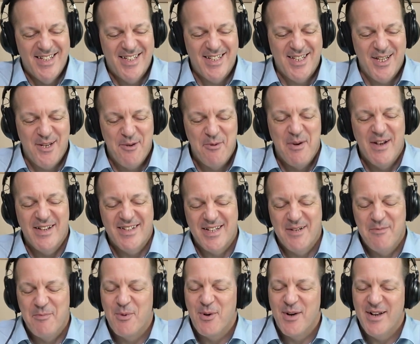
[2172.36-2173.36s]
U.S.
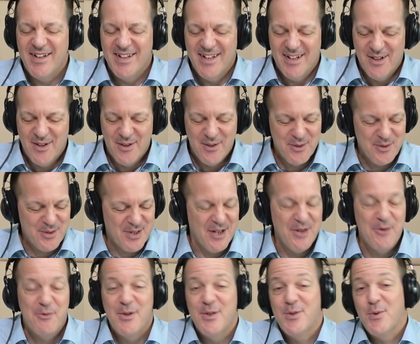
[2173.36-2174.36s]
and Britain and all those
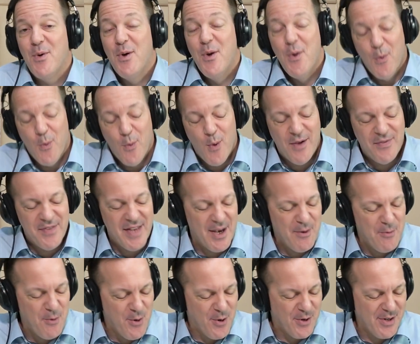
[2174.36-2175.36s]
countries won
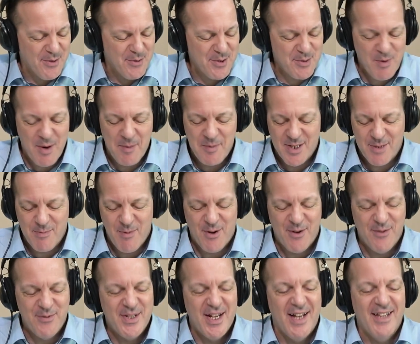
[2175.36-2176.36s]
that war. That was probably
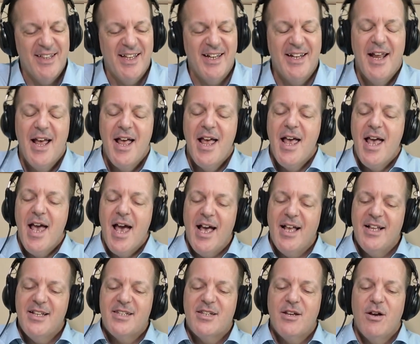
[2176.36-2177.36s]
smart of Thailand.
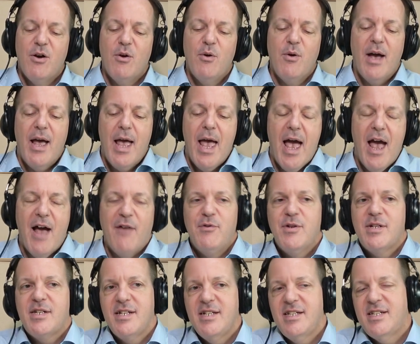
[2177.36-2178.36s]
And so
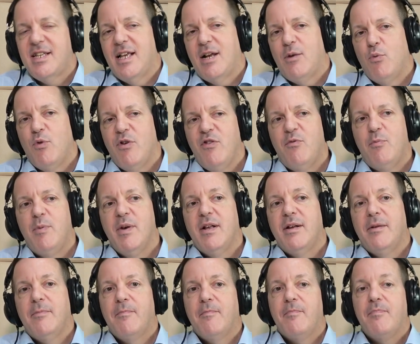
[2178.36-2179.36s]
ever since then, we've
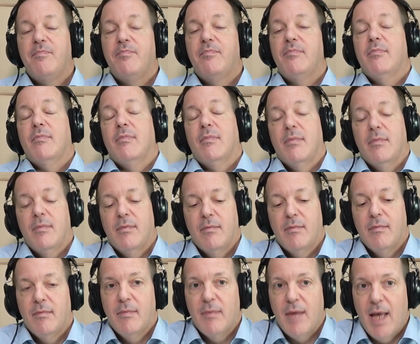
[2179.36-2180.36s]
been
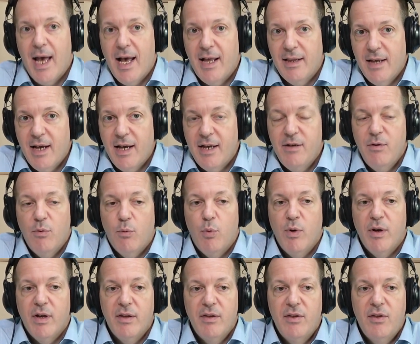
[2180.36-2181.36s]
allied
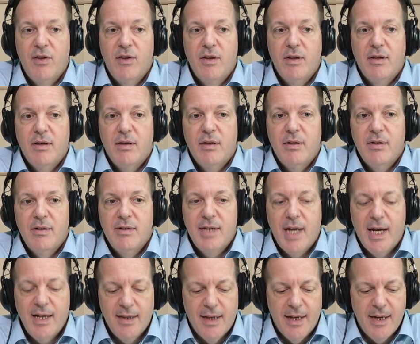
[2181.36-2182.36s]
with
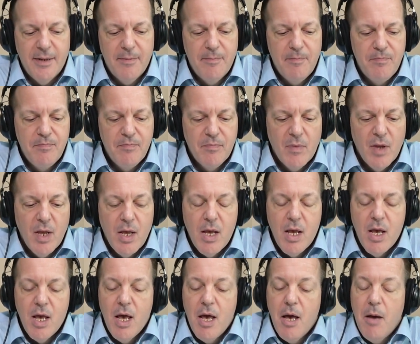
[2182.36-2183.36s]
Thailand.
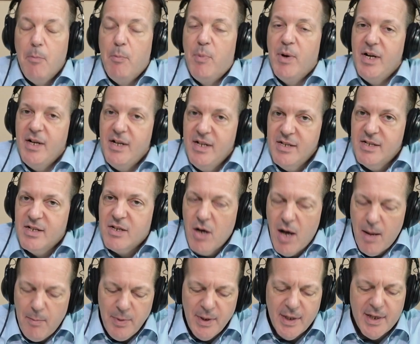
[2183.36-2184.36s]
But it is
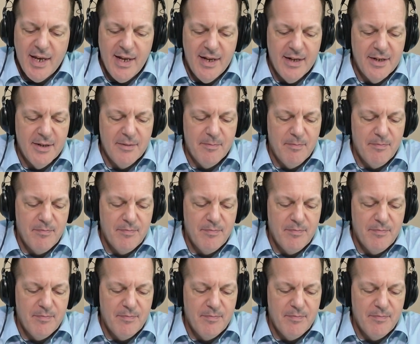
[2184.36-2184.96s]
complicated.